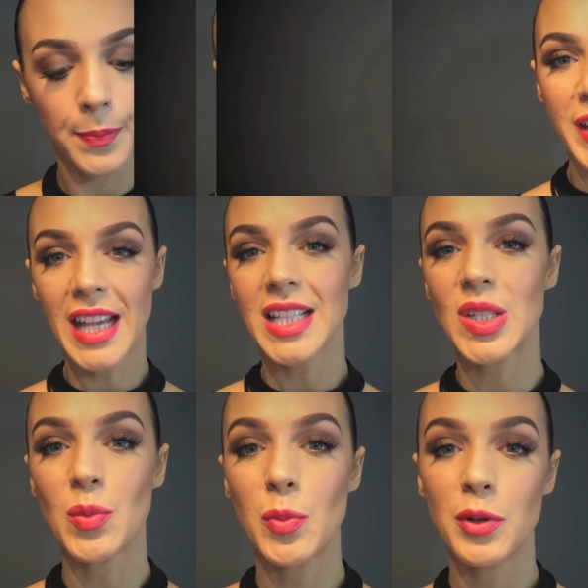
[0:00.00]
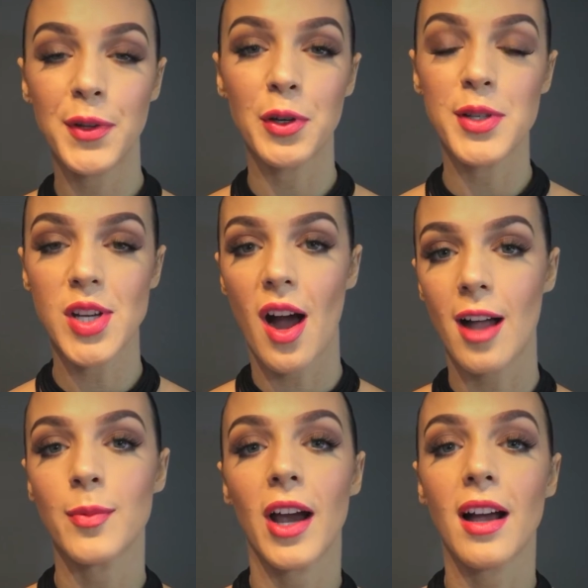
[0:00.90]
So next, moving on to
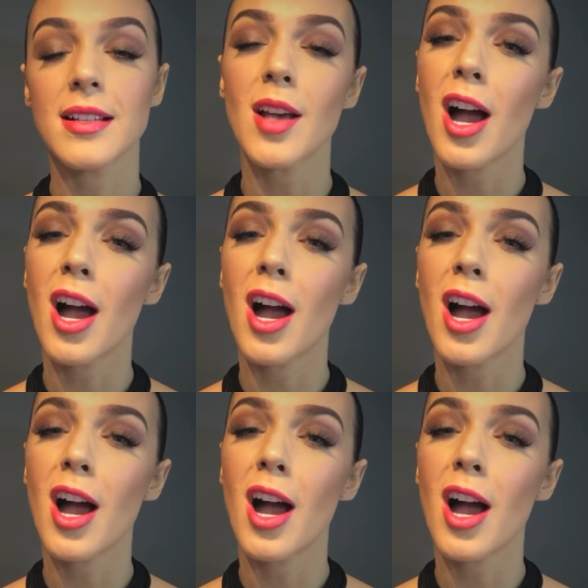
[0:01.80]
eyebrows.